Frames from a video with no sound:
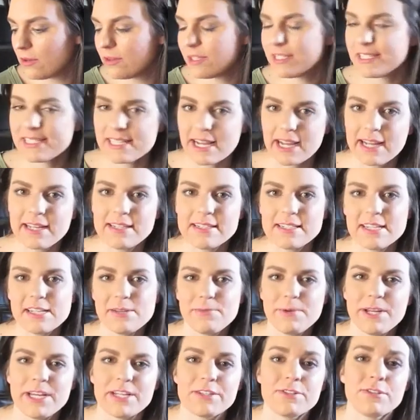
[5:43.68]
the second day
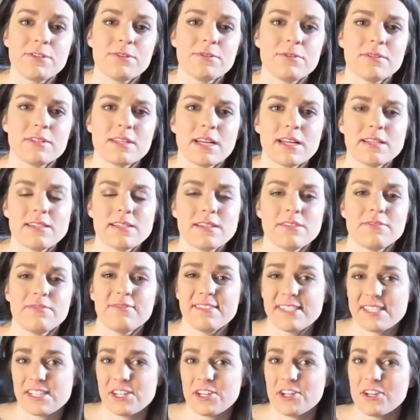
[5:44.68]
we had 2 sets of
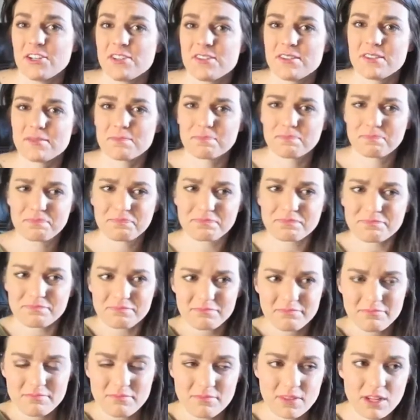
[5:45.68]
visitors.
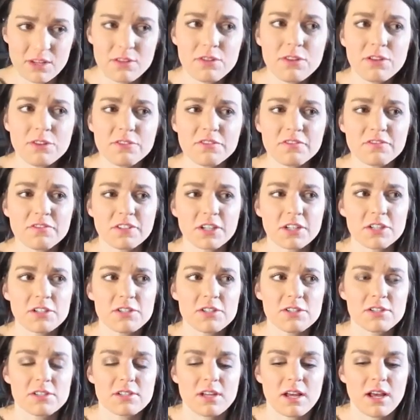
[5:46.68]
The
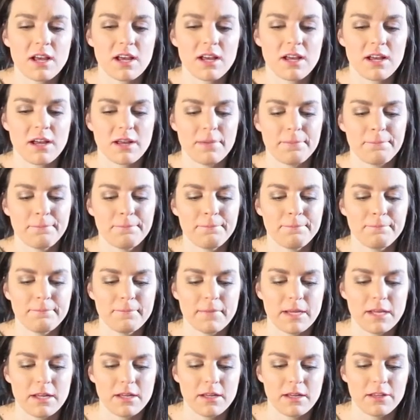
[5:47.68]
first
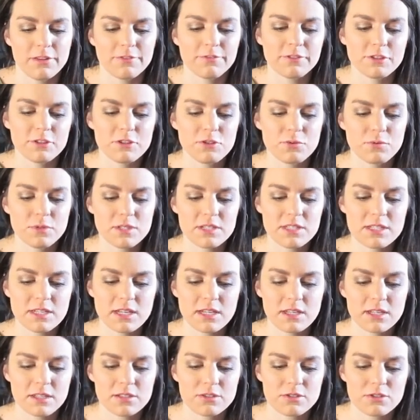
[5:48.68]
was
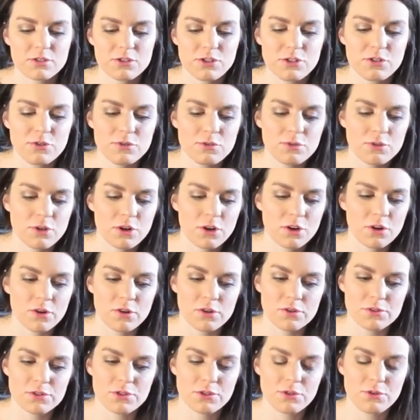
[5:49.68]
2
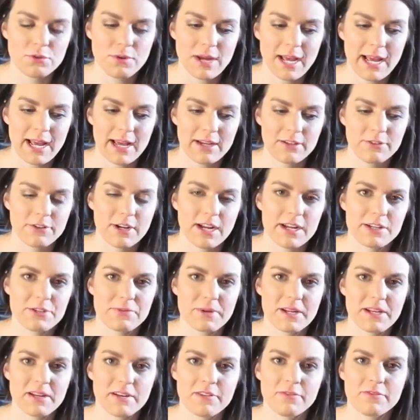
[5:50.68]
girls who had
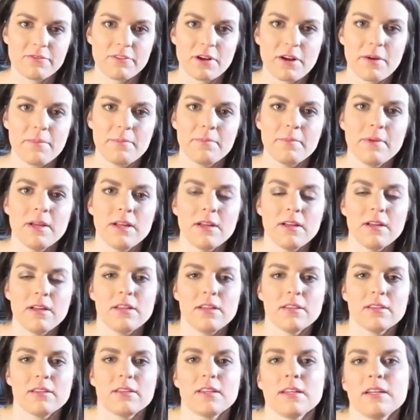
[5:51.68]
graduated from
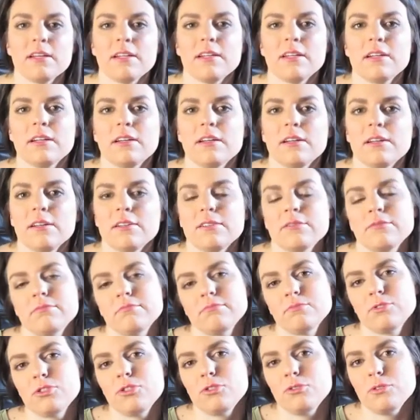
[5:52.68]
the
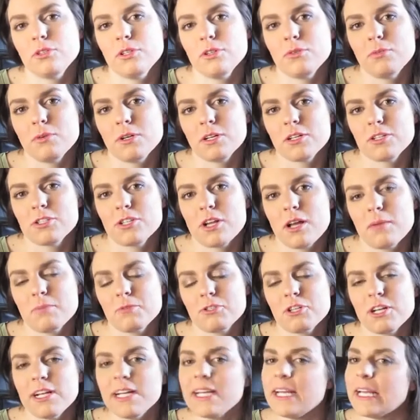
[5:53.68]
doula workshop
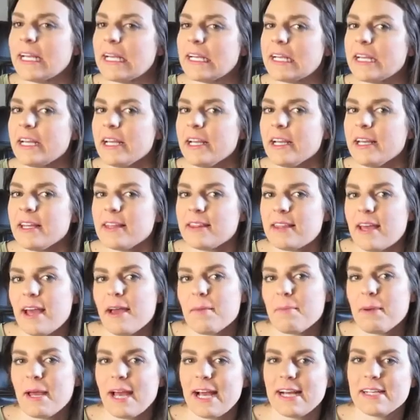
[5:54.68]
training
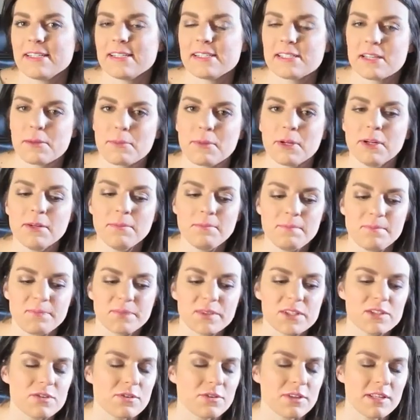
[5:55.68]
that past summer.
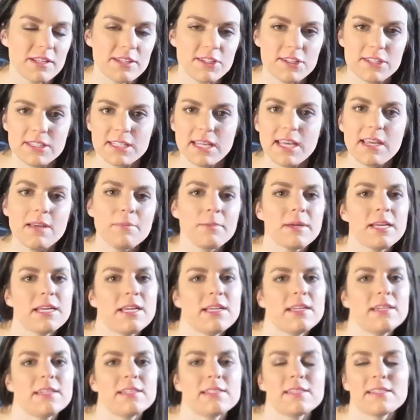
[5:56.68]
So they just came
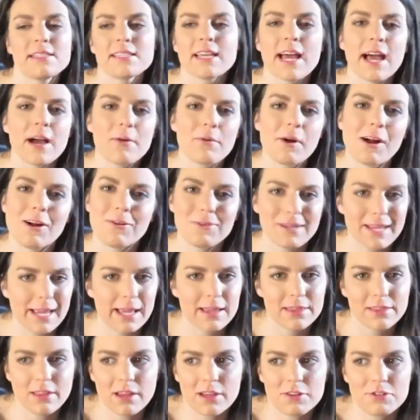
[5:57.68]
in and sat while we
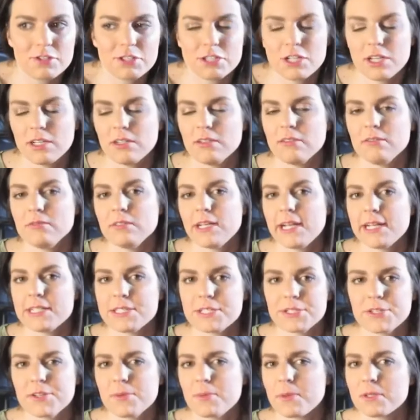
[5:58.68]
ate lunch and
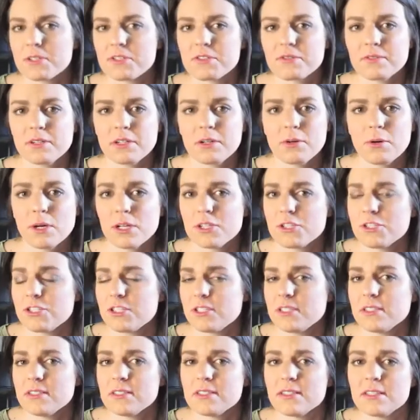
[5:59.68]
answered a bunch of our
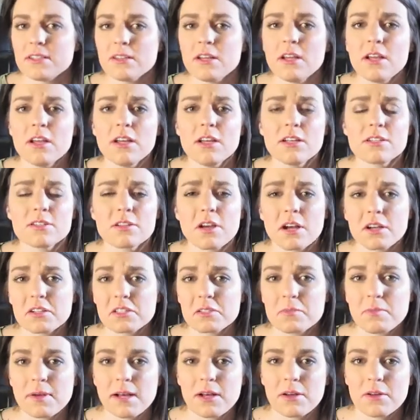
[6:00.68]
questions and talked
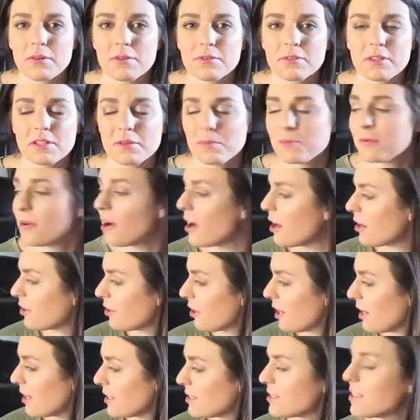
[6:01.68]
about their
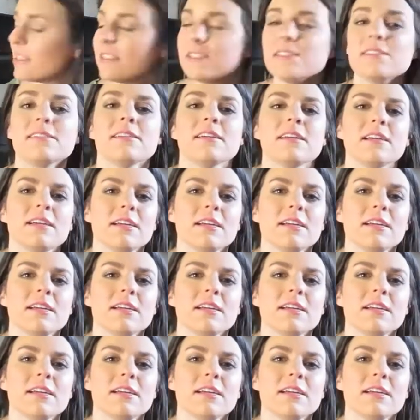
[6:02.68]
progress and